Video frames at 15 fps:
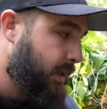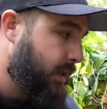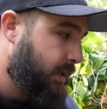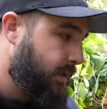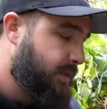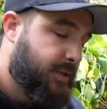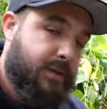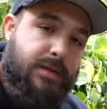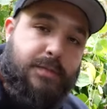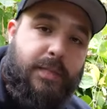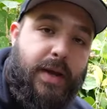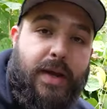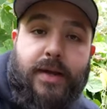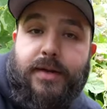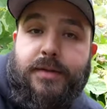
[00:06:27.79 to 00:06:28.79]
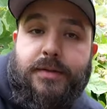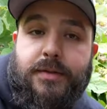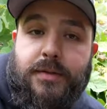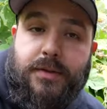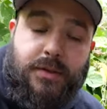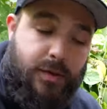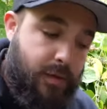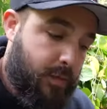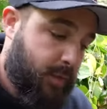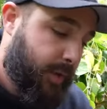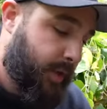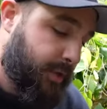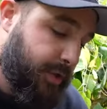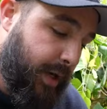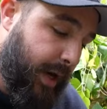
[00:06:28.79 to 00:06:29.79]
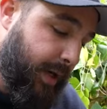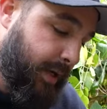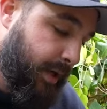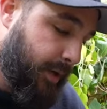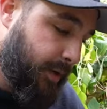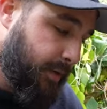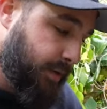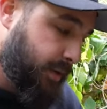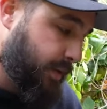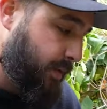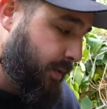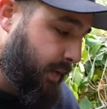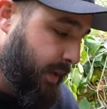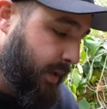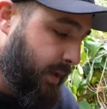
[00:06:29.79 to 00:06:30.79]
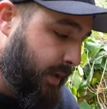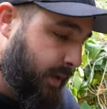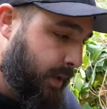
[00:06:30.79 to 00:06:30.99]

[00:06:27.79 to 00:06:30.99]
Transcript: uh, it's just bad. So we're gonna try to go to uh,